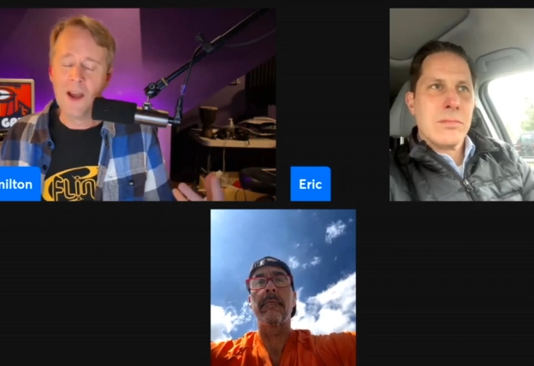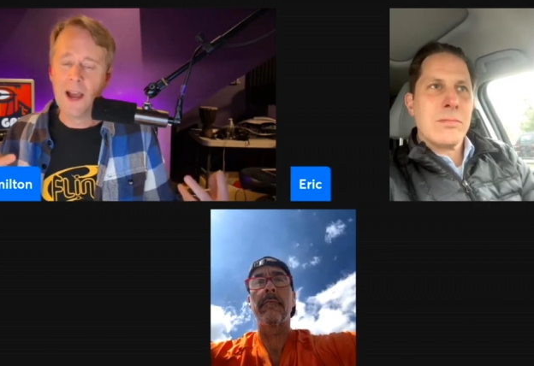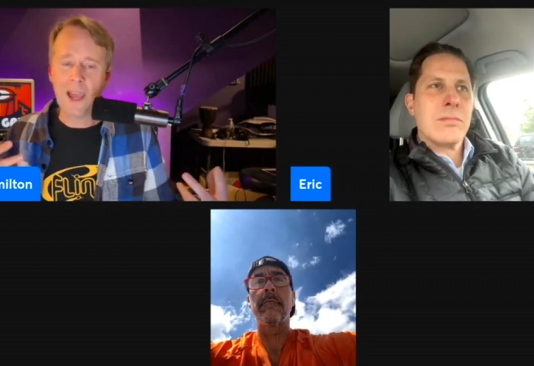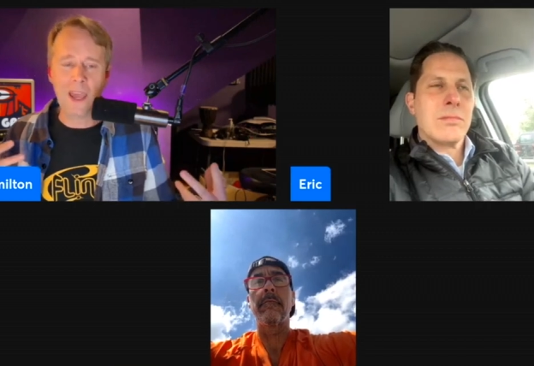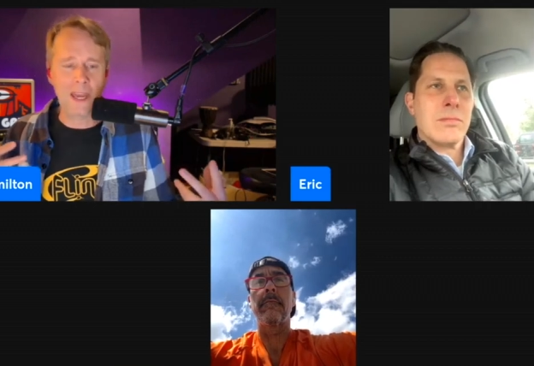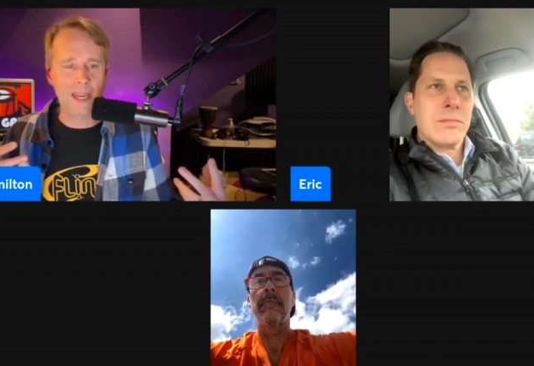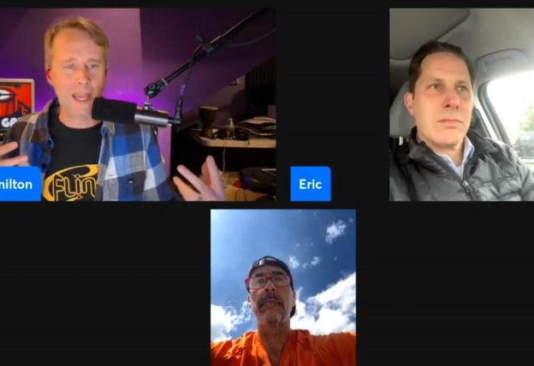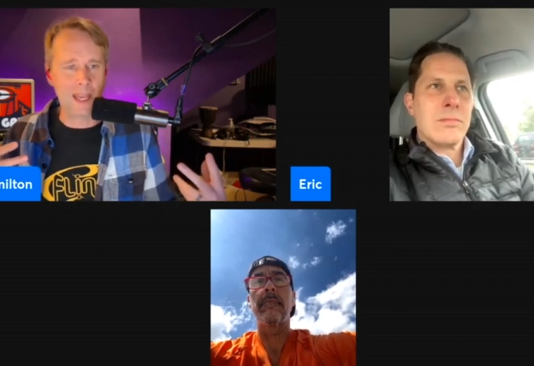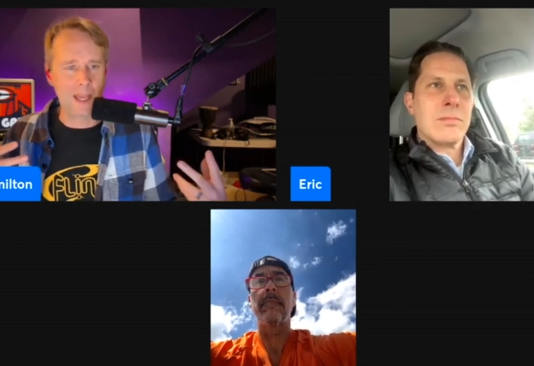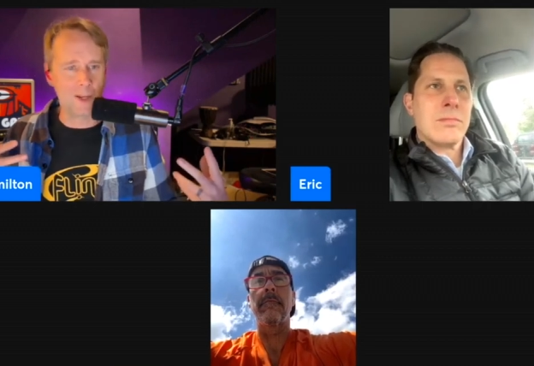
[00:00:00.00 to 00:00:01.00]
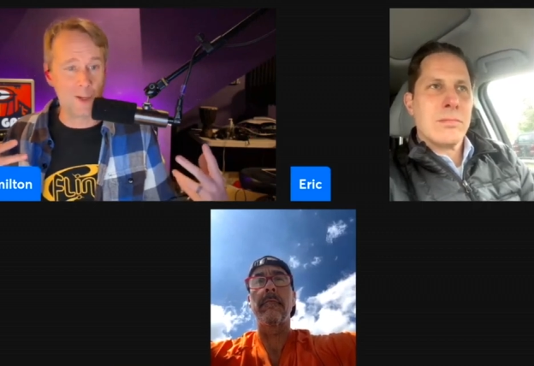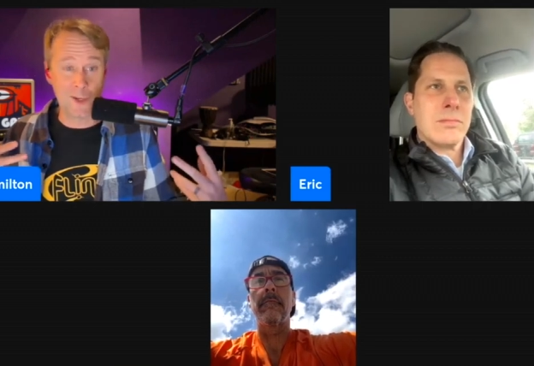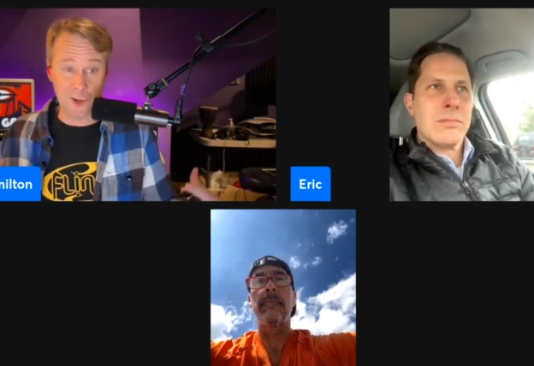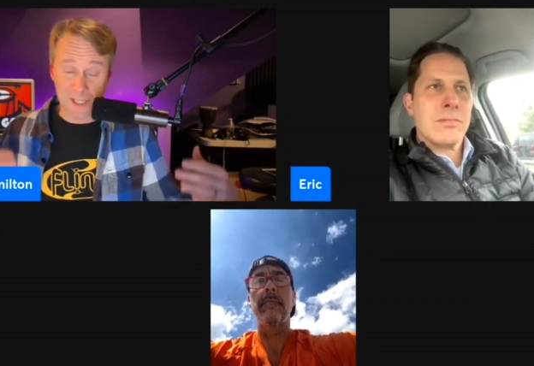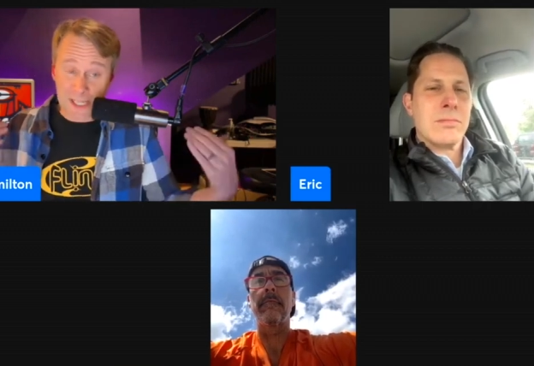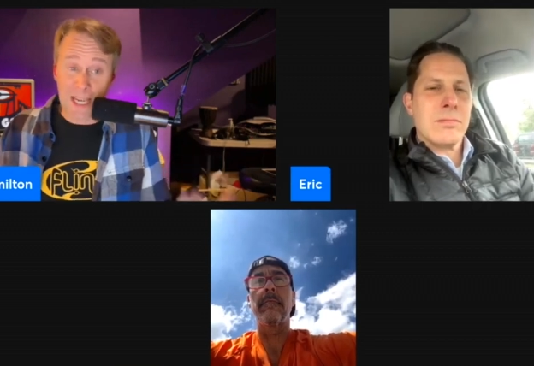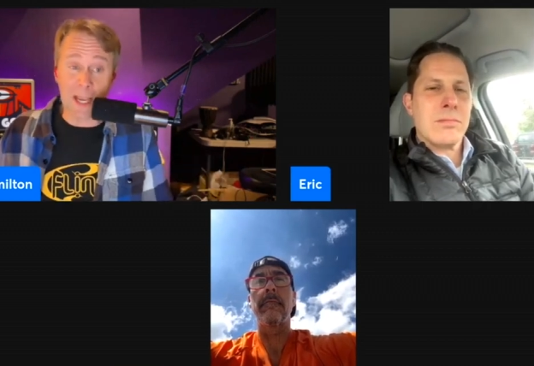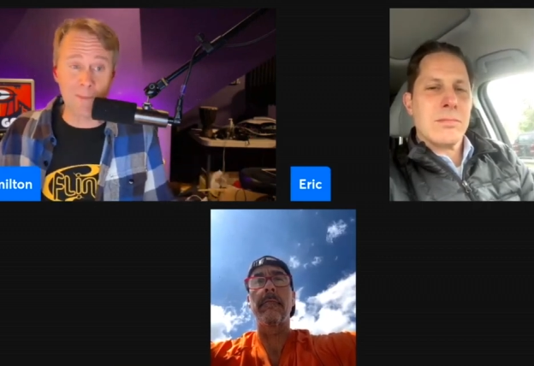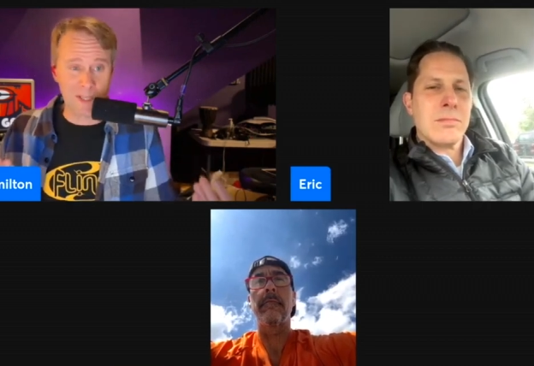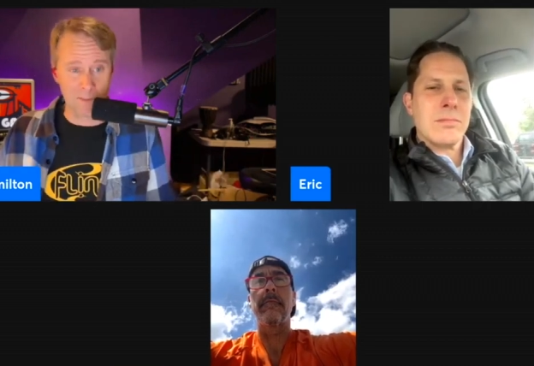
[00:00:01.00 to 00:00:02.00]
Speaker 1: And it sure seemed
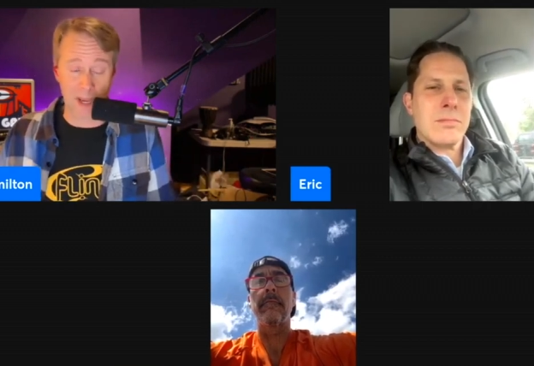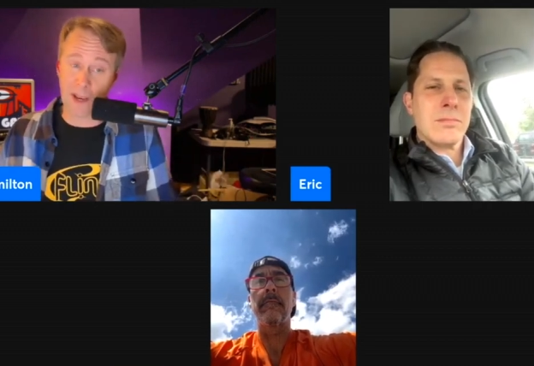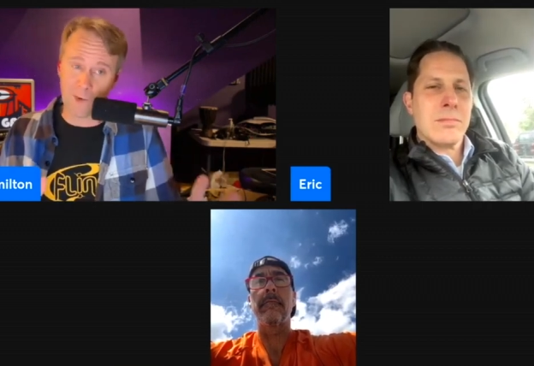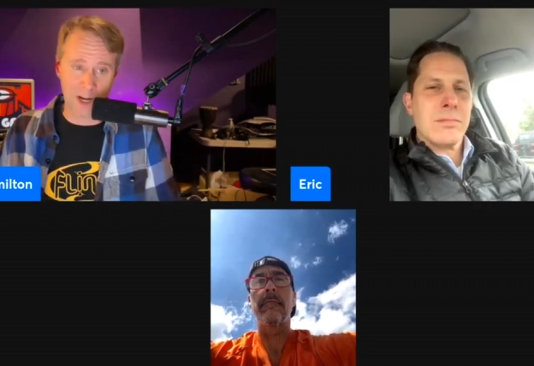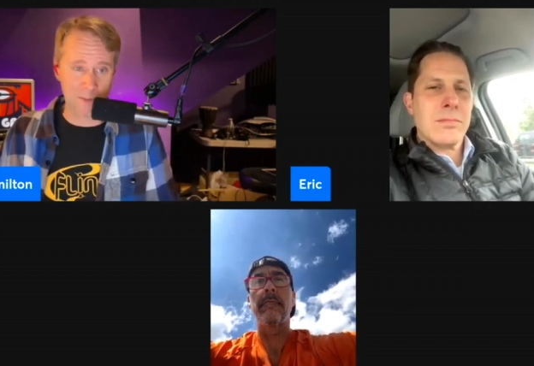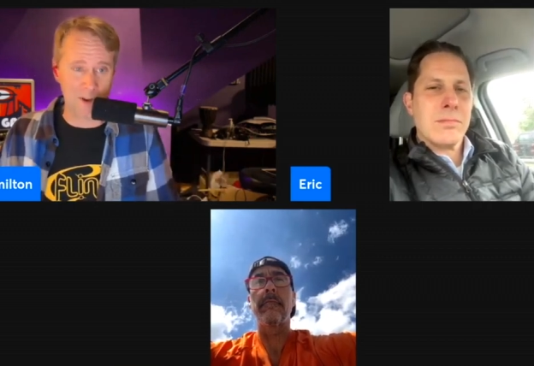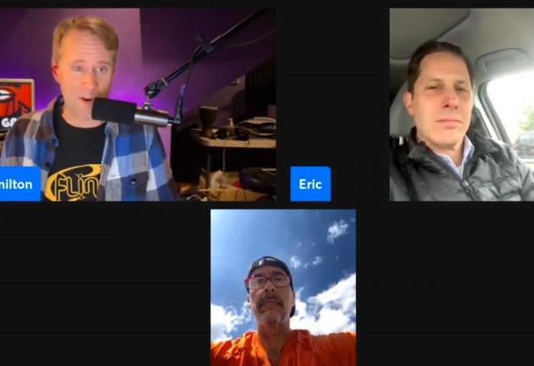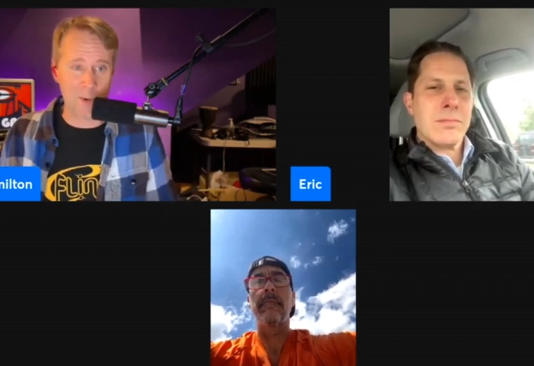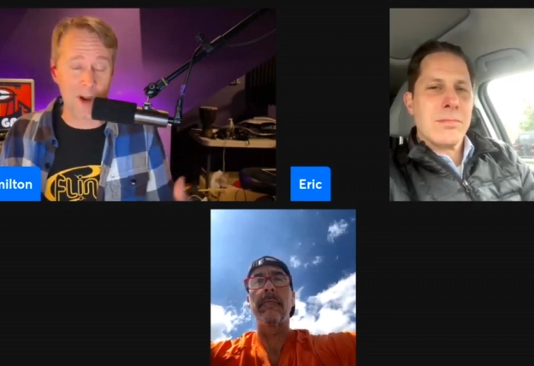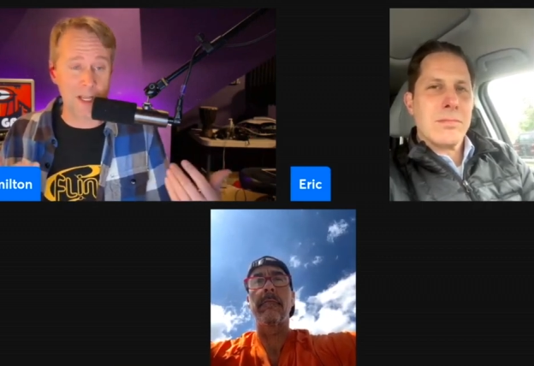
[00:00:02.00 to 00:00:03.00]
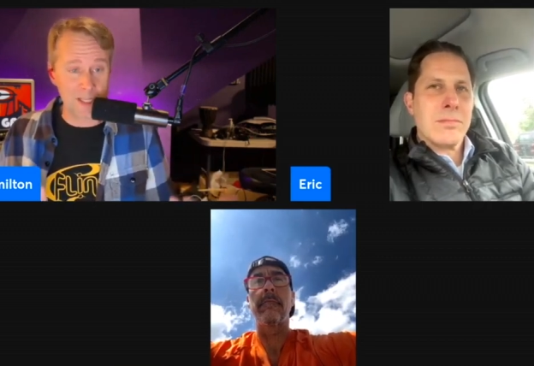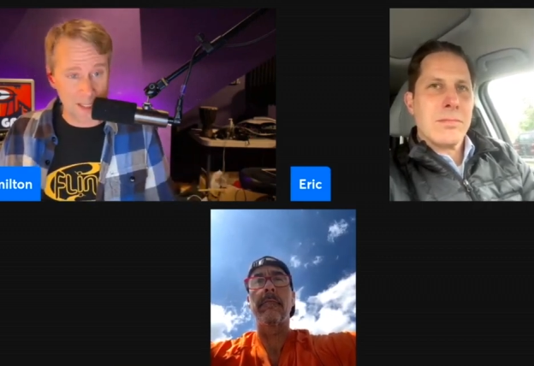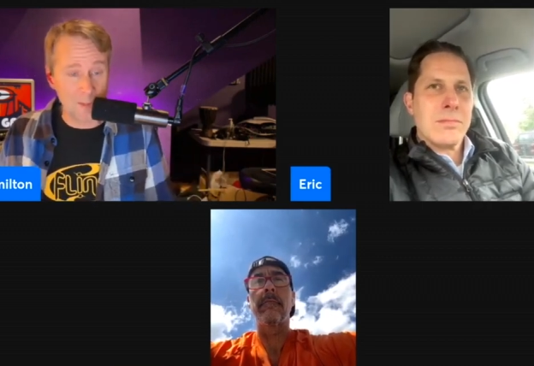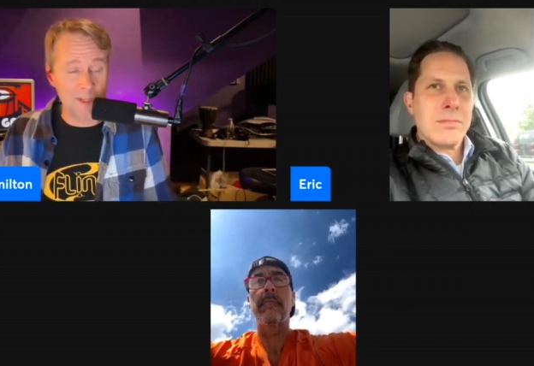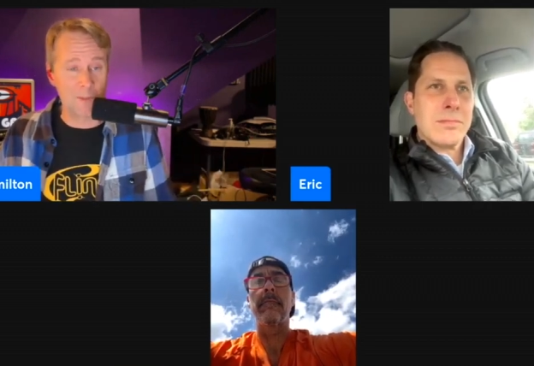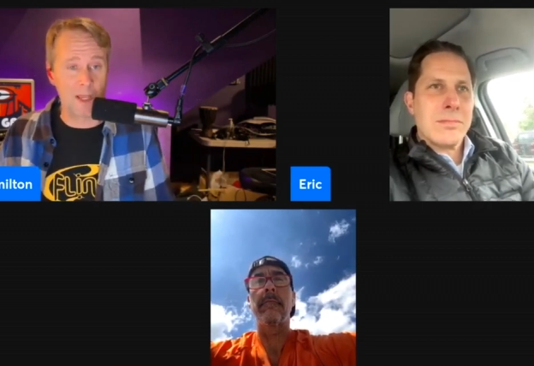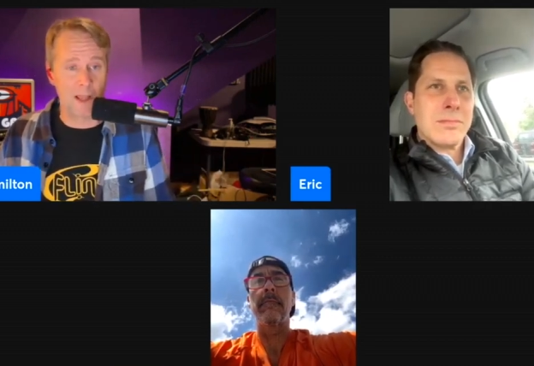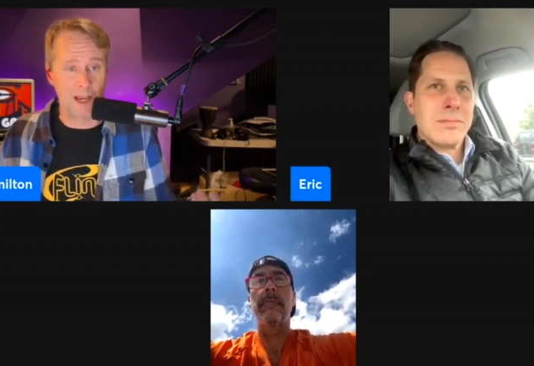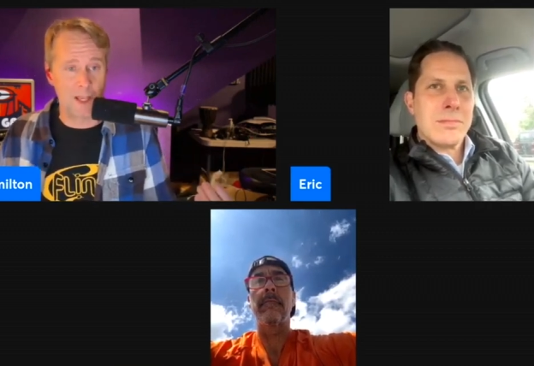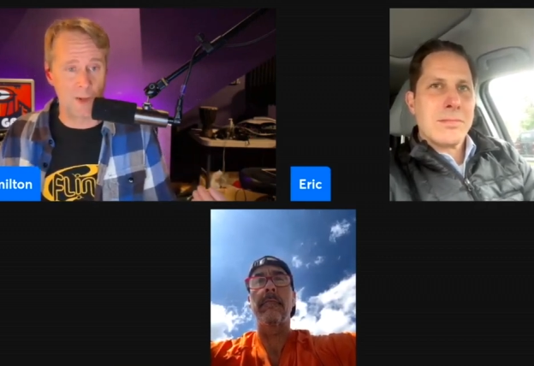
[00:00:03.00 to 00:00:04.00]
to me, correct me if I'm wrong, it seemed to me like
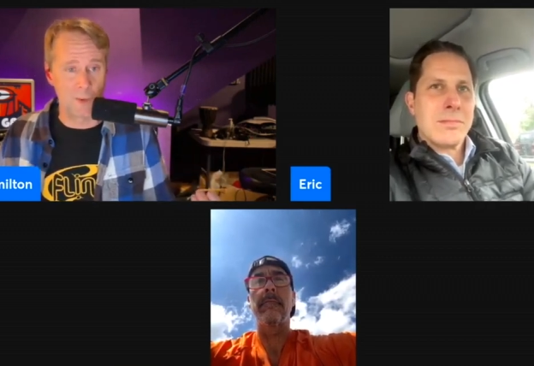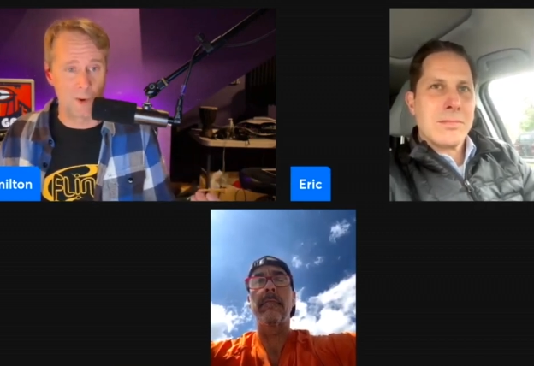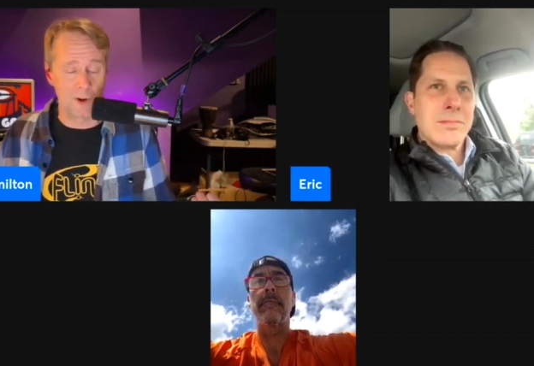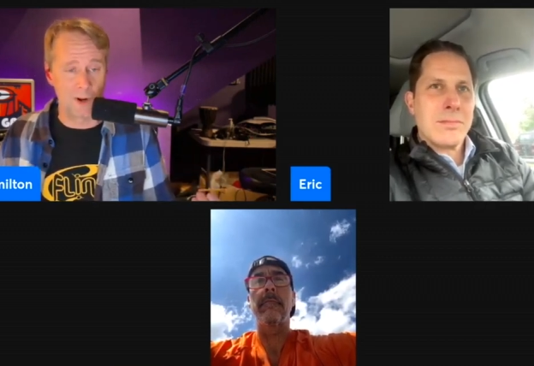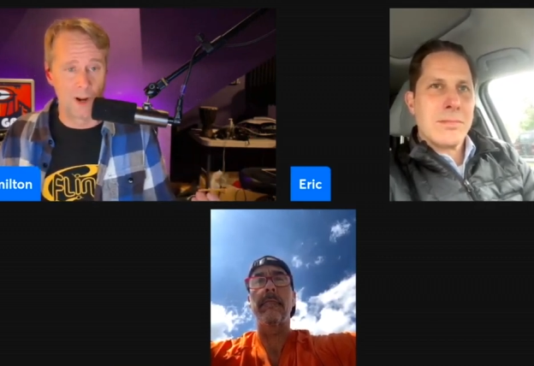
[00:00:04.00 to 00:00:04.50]
you were